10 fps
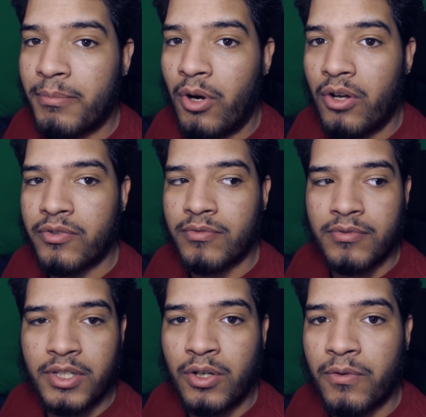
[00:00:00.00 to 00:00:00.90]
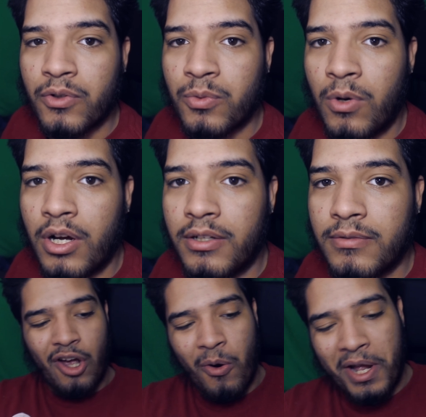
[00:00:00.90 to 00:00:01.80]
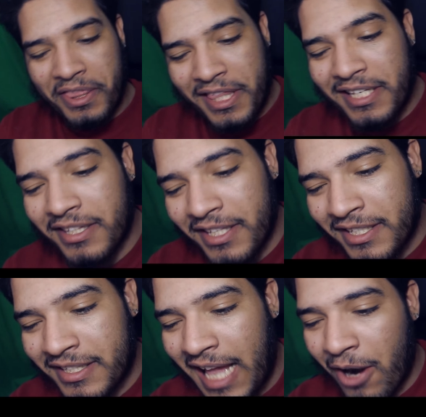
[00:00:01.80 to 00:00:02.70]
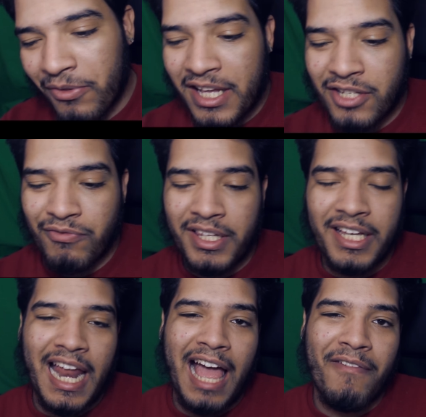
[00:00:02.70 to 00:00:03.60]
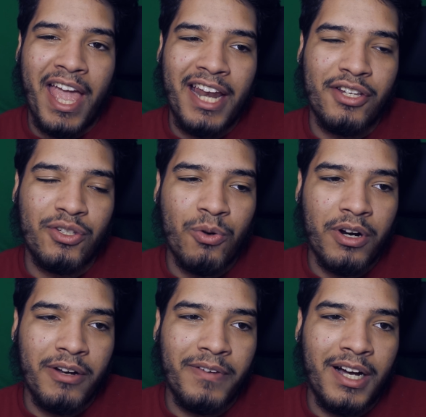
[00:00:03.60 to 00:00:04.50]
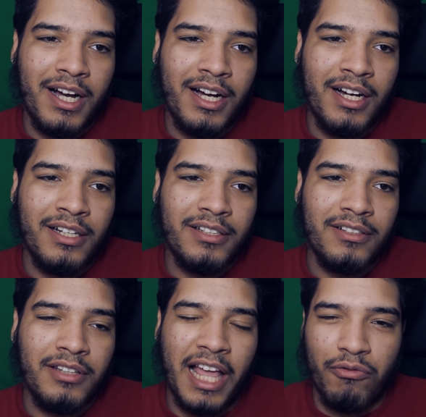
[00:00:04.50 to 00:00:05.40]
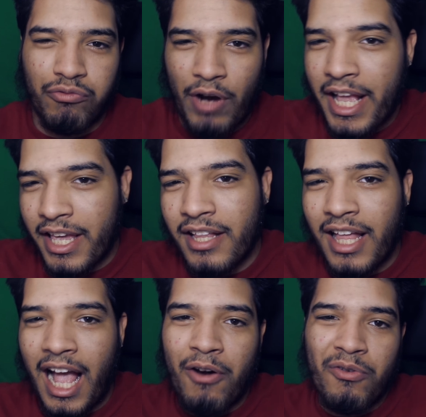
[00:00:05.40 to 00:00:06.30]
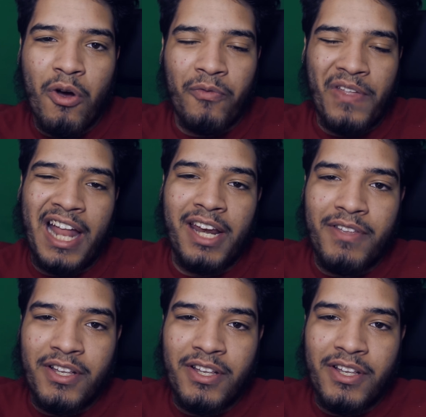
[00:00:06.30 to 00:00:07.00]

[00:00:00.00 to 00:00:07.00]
Ball Xenoverse 1. So this list, I don't think is really gonna have any sort of like ranking. Like, I don't know if any